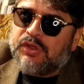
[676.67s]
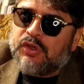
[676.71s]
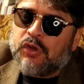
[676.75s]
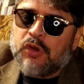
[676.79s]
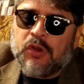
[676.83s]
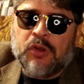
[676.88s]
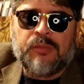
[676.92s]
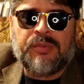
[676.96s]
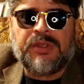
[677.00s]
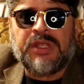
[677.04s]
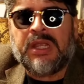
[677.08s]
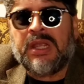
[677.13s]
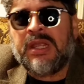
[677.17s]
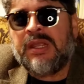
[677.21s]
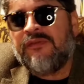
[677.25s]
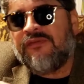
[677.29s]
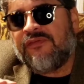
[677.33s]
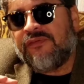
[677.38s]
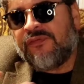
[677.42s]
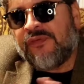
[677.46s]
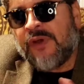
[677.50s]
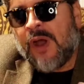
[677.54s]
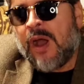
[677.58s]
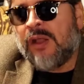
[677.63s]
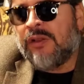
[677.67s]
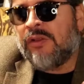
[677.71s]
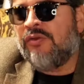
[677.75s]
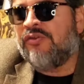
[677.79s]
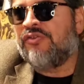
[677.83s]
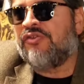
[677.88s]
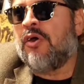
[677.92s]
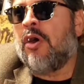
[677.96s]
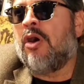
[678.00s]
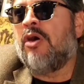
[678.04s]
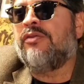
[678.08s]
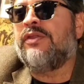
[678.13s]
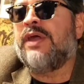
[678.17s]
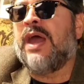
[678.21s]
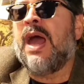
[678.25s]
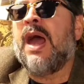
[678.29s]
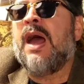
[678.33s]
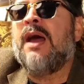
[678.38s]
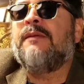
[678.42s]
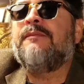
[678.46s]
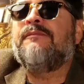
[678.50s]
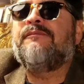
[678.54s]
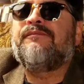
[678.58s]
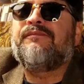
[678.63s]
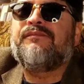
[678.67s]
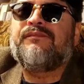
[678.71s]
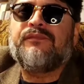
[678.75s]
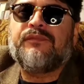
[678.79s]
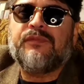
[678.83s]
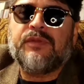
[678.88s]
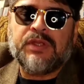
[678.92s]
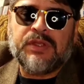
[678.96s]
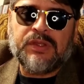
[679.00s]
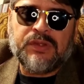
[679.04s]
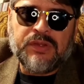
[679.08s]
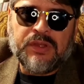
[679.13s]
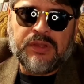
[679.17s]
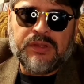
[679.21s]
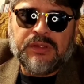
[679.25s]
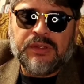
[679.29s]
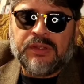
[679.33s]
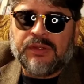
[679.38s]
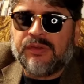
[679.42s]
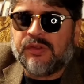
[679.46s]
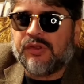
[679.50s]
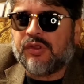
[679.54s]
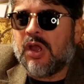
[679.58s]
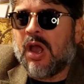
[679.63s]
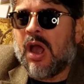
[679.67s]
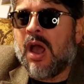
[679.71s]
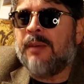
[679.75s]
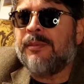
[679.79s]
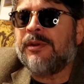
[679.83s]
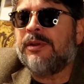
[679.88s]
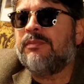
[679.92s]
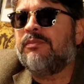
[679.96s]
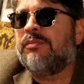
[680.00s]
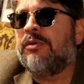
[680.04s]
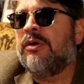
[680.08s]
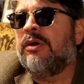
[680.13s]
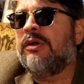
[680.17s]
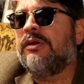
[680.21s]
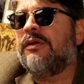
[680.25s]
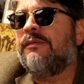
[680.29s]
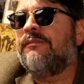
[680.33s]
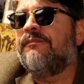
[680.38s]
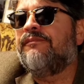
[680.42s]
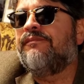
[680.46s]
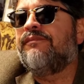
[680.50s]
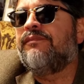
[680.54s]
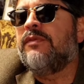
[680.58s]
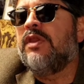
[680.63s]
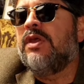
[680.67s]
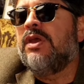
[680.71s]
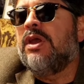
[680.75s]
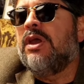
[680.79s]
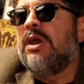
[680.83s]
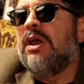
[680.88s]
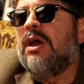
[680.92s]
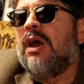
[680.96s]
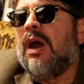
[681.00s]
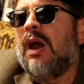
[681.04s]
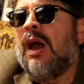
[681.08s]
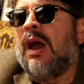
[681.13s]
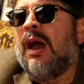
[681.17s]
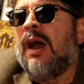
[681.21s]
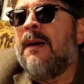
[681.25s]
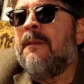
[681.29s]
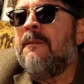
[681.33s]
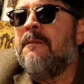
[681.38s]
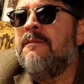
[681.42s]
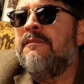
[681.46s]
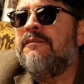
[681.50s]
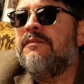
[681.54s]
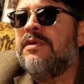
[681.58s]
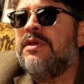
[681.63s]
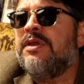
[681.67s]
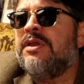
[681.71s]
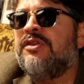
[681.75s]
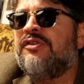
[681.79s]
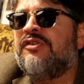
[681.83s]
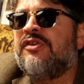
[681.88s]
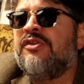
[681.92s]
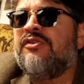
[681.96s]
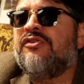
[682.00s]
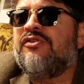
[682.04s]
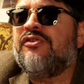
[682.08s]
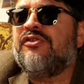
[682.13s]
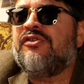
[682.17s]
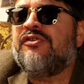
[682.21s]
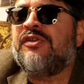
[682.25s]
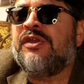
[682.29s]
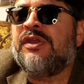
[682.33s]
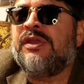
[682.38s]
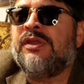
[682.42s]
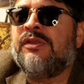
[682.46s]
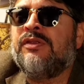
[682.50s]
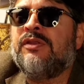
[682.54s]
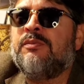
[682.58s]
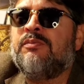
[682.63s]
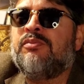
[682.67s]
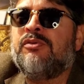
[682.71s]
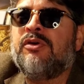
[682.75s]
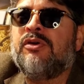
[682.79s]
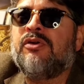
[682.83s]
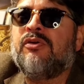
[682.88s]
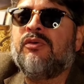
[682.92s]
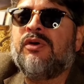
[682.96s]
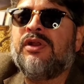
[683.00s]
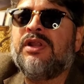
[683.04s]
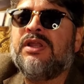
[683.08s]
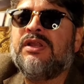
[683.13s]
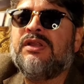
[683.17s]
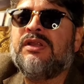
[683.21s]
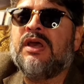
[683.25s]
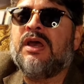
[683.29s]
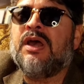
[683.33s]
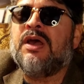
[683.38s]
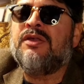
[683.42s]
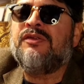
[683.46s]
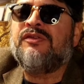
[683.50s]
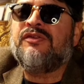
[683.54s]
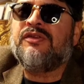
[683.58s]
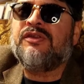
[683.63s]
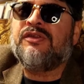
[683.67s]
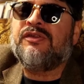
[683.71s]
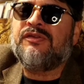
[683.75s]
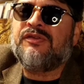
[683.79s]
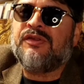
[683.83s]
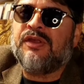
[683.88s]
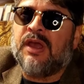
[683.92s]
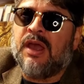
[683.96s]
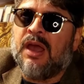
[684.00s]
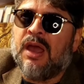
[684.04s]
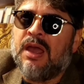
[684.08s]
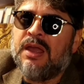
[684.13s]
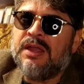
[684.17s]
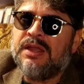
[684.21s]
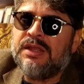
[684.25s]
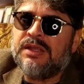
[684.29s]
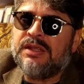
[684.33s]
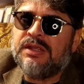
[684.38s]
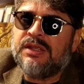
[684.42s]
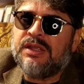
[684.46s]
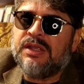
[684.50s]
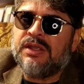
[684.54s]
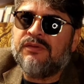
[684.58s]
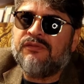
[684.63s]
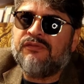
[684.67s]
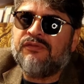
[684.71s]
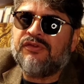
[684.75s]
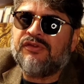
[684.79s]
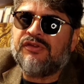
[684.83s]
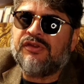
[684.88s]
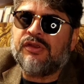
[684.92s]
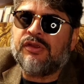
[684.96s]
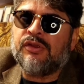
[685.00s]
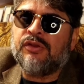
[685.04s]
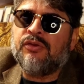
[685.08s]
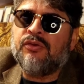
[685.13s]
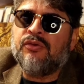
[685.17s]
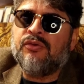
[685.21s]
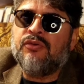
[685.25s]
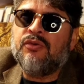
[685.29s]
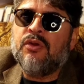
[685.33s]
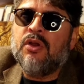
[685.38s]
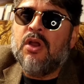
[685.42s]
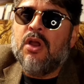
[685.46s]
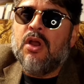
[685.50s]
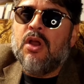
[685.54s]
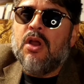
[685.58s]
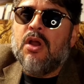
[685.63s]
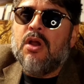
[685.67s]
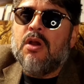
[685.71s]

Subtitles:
Kirby follows all that in the comic book. It's interesting in the book what he does is he gives you